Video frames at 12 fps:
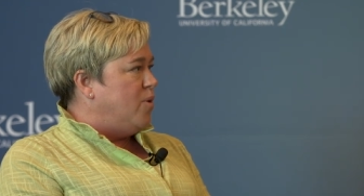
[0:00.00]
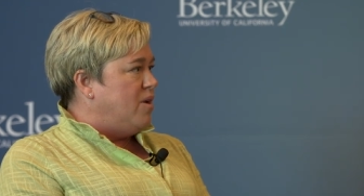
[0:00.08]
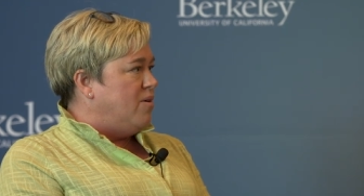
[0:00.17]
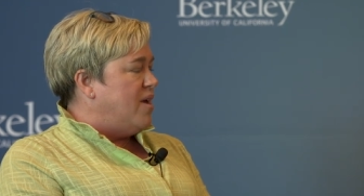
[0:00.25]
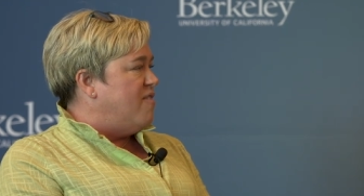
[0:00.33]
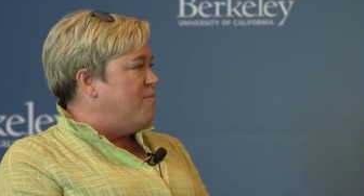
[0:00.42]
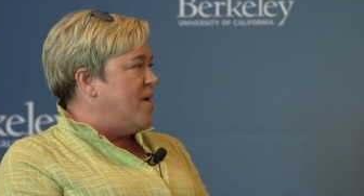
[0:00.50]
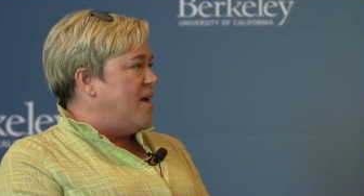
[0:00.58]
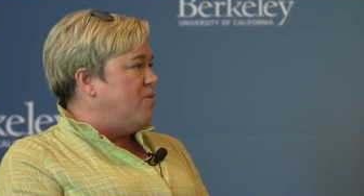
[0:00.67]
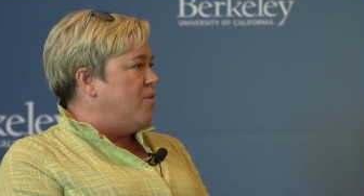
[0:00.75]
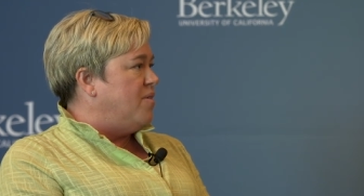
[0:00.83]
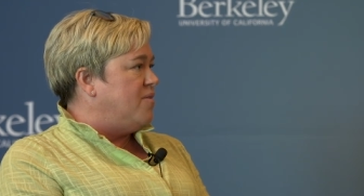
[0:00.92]
we don't have
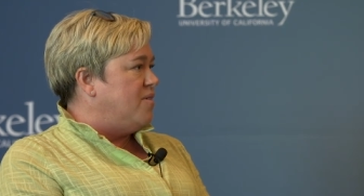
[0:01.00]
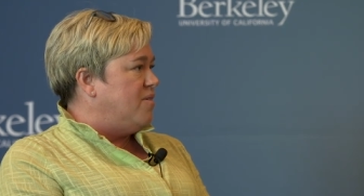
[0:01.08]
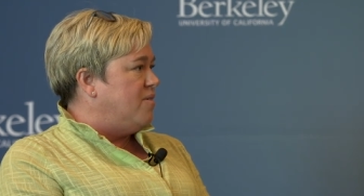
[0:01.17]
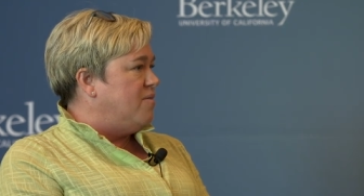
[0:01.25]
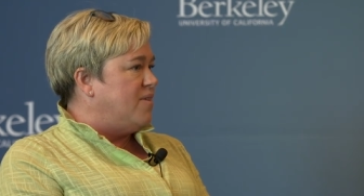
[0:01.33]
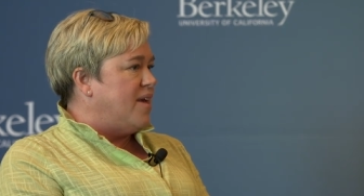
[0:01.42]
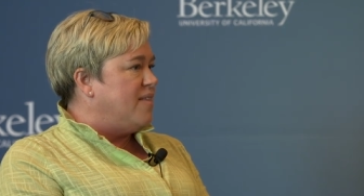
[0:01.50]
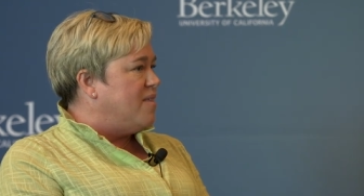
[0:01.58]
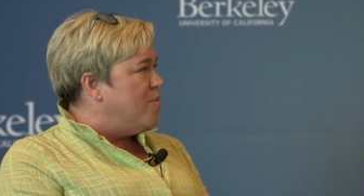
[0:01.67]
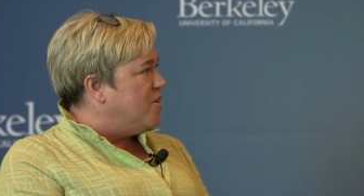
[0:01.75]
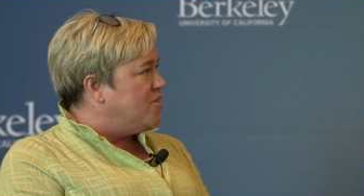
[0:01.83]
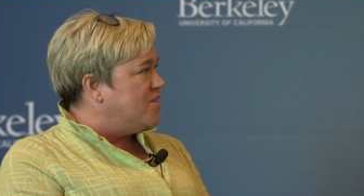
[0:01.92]
bandwidth to take
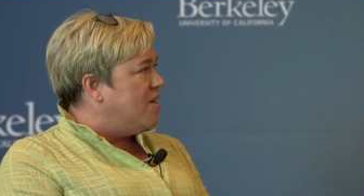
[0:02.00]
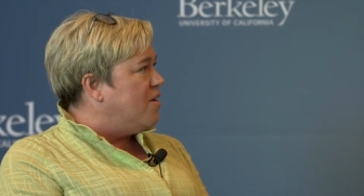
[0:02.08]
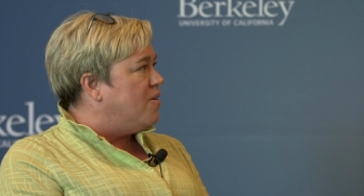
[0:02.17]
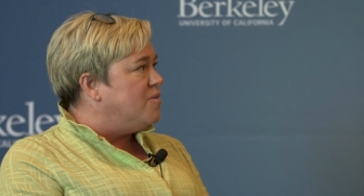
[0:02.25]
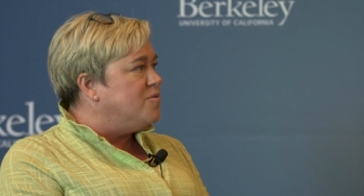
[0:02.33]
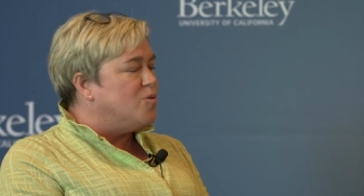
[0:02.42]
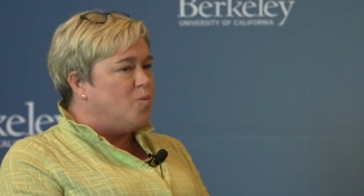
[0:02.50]
them ourselves.